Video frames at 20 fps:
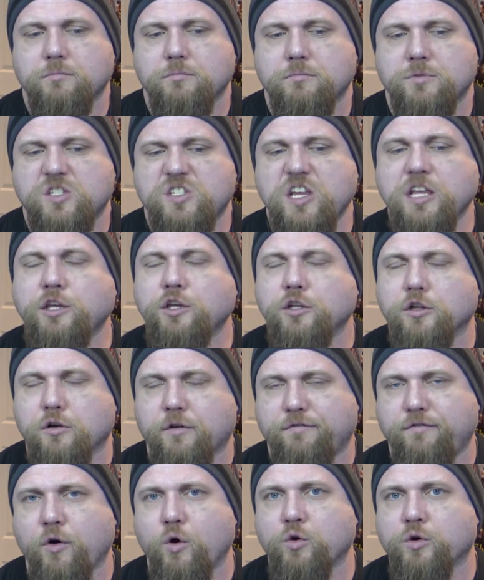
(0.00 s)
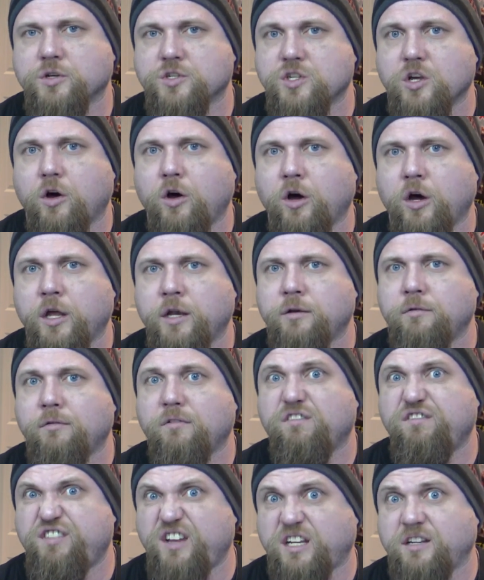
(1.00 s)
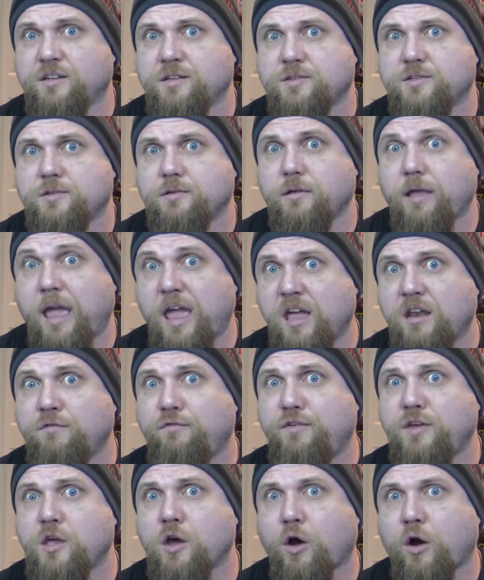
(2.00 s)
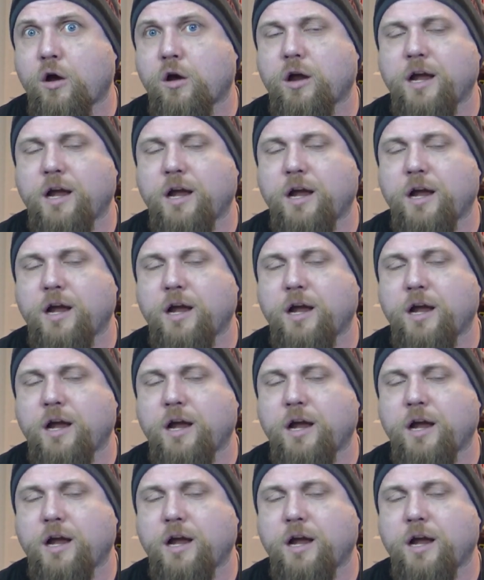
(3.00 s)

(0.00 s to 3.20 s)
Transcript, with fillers: singular focus on fitness and VR.